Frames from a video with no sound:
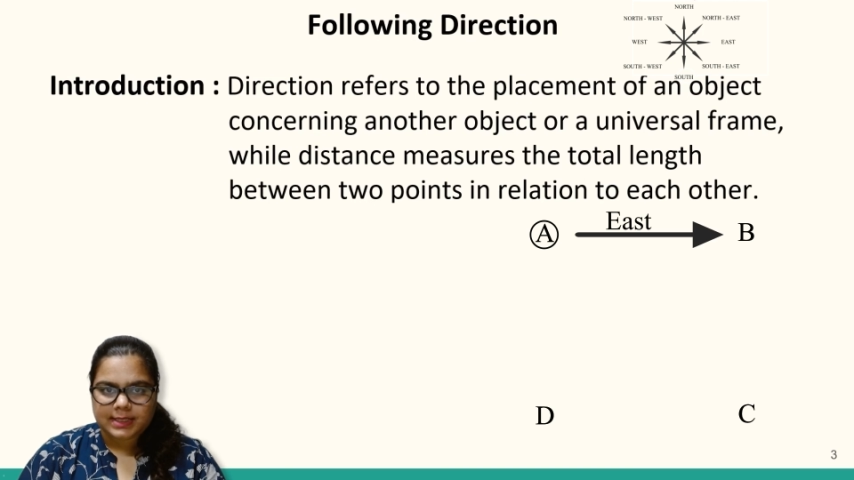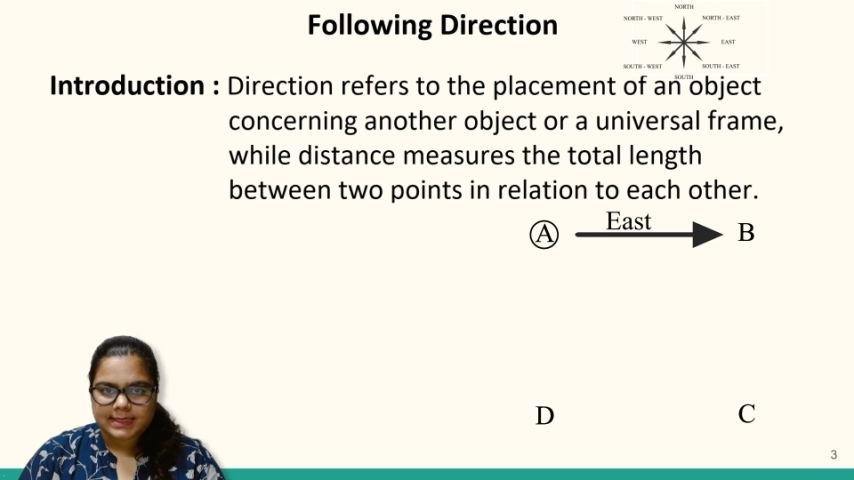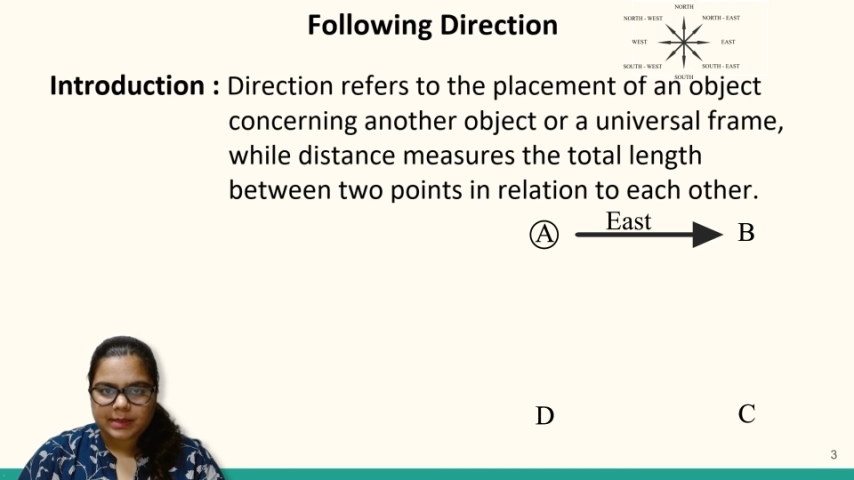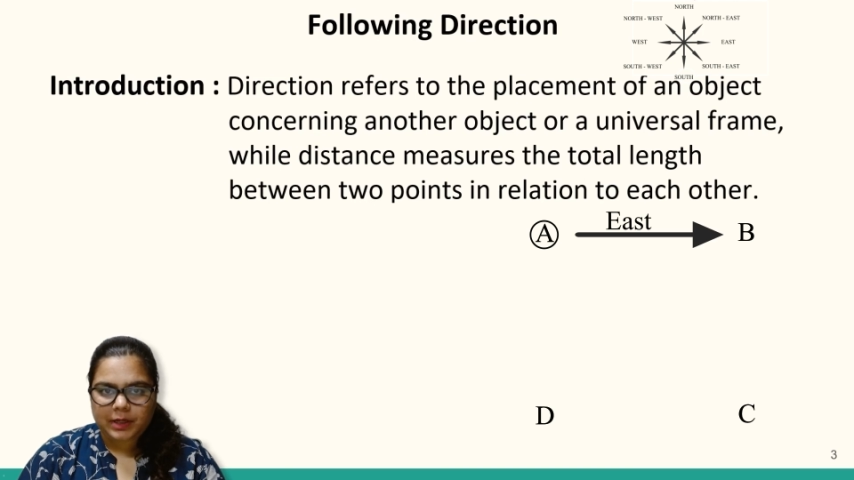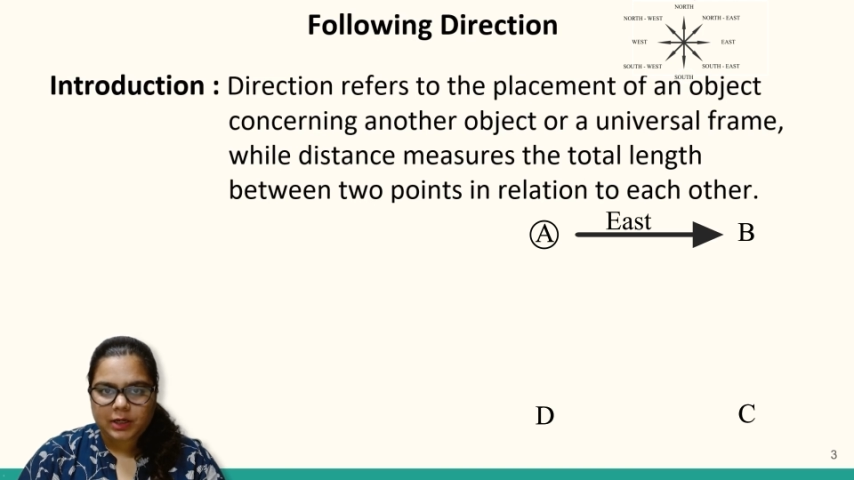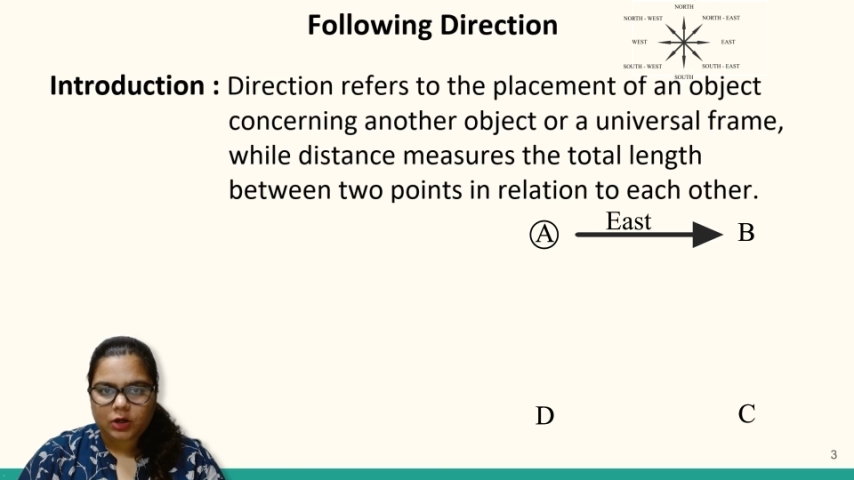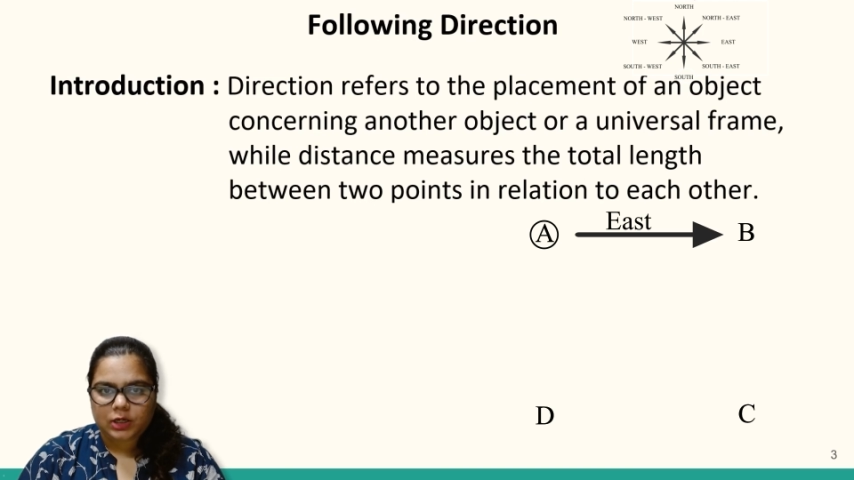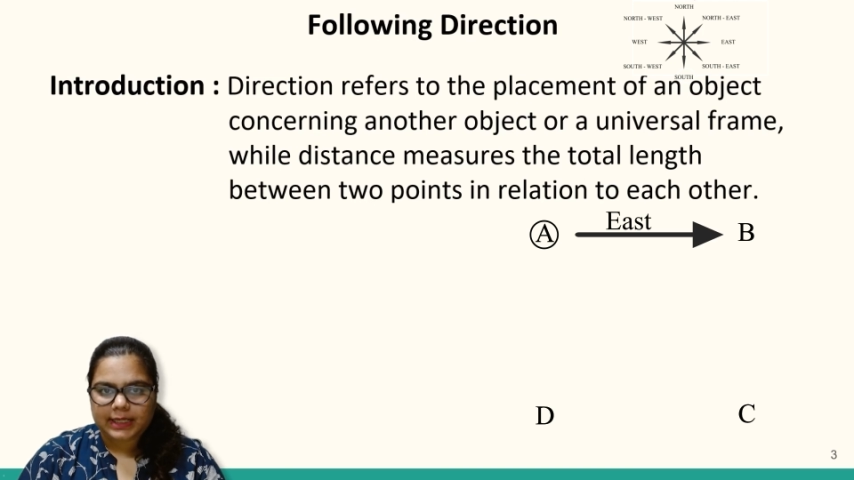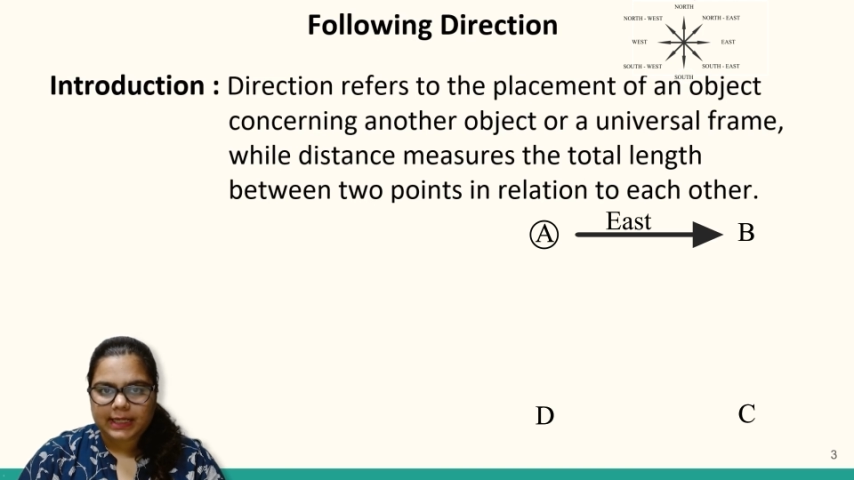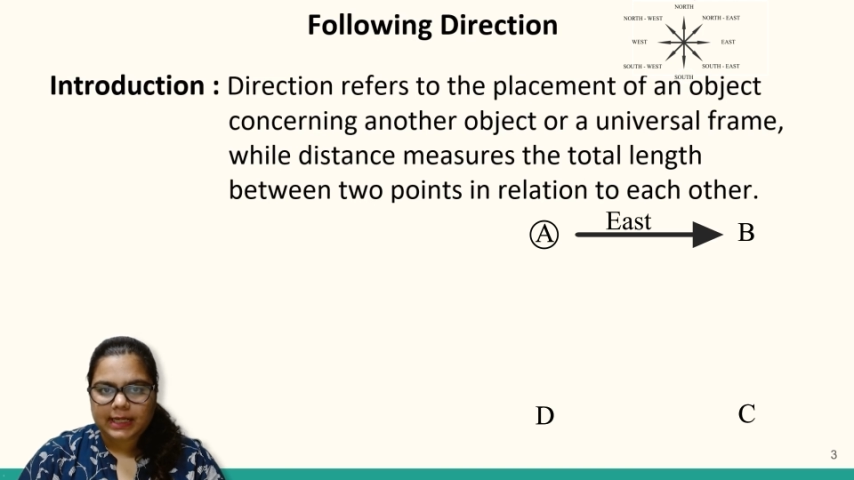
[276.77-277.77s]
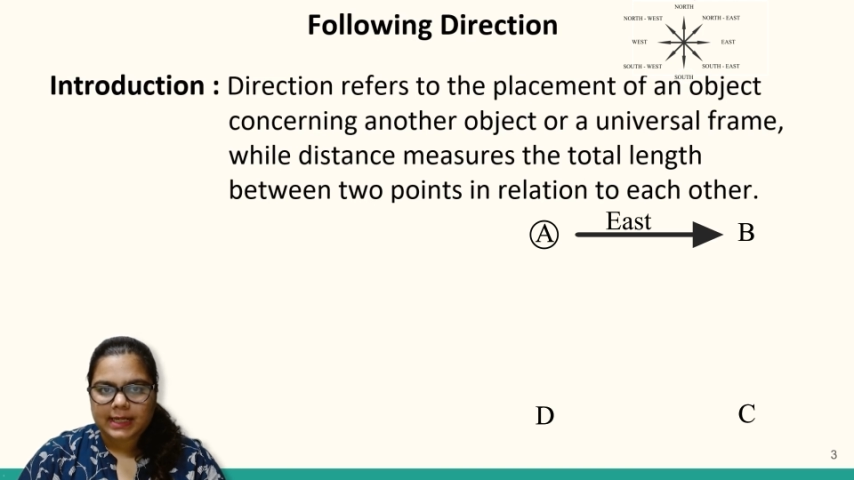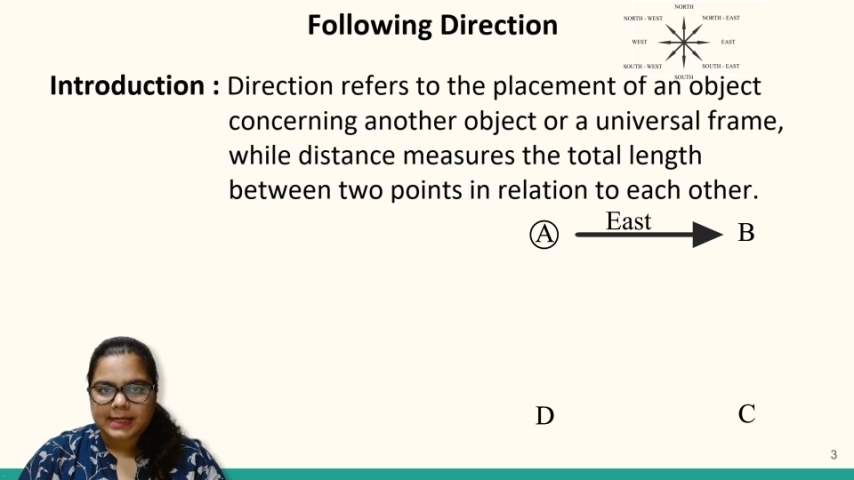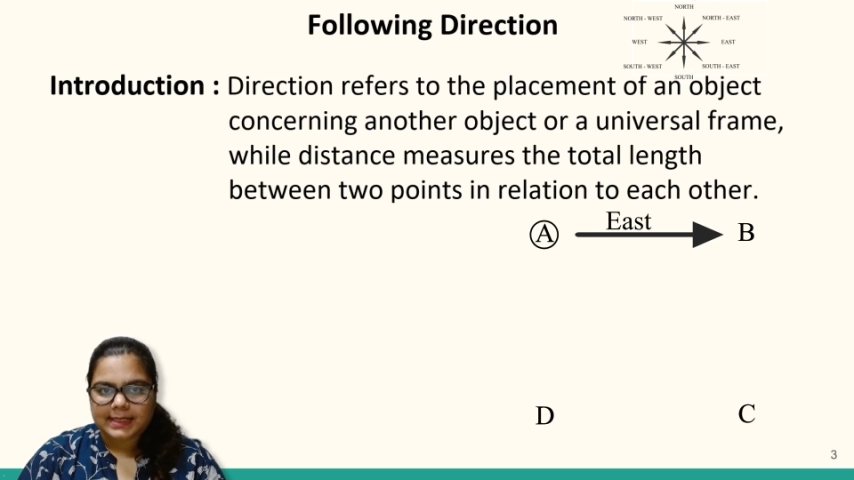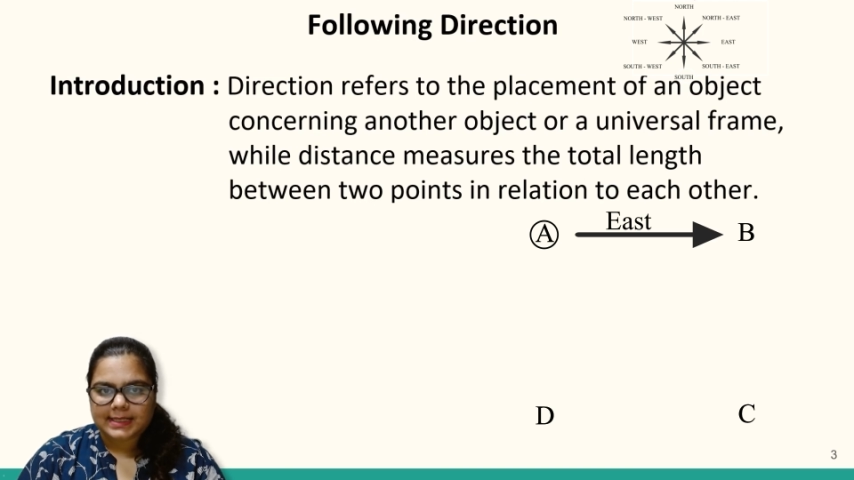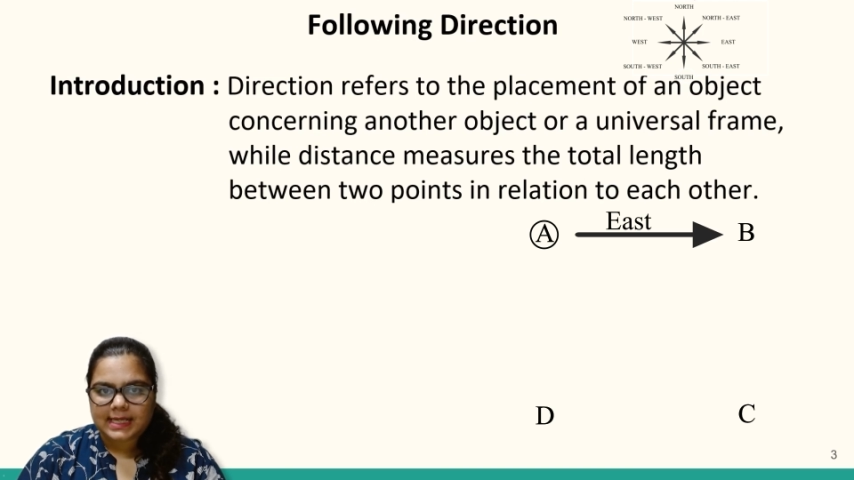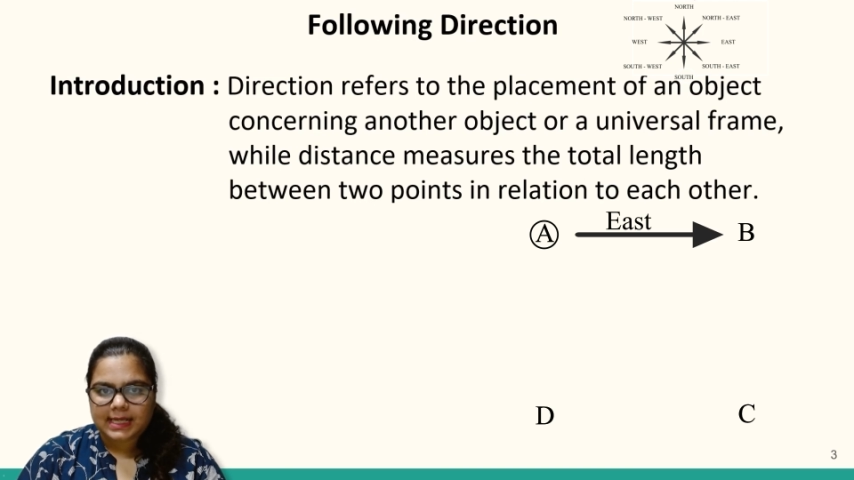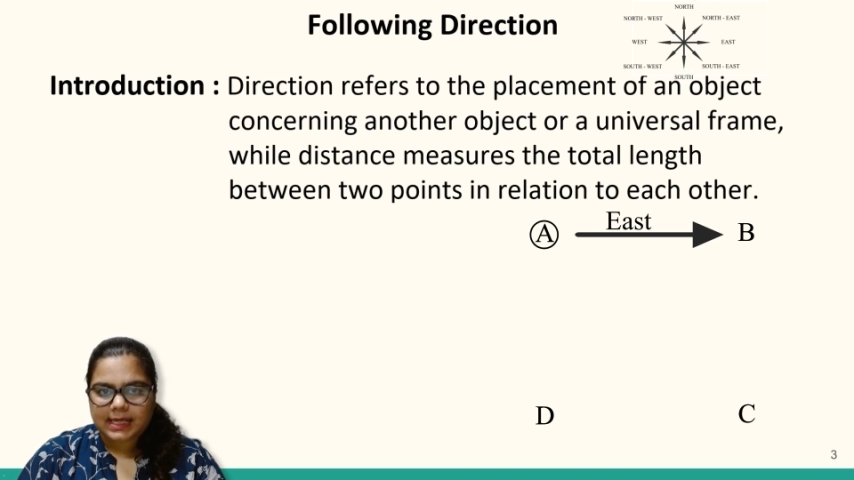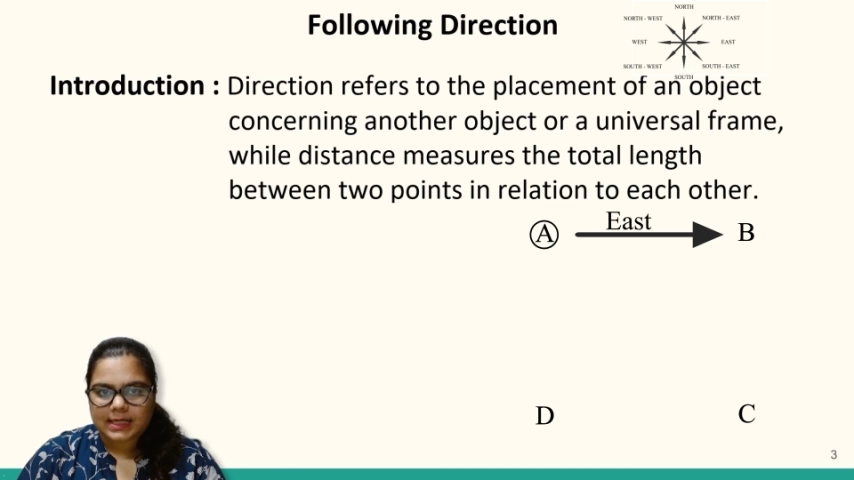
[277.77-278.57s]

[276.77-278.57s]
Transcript: Similarly, D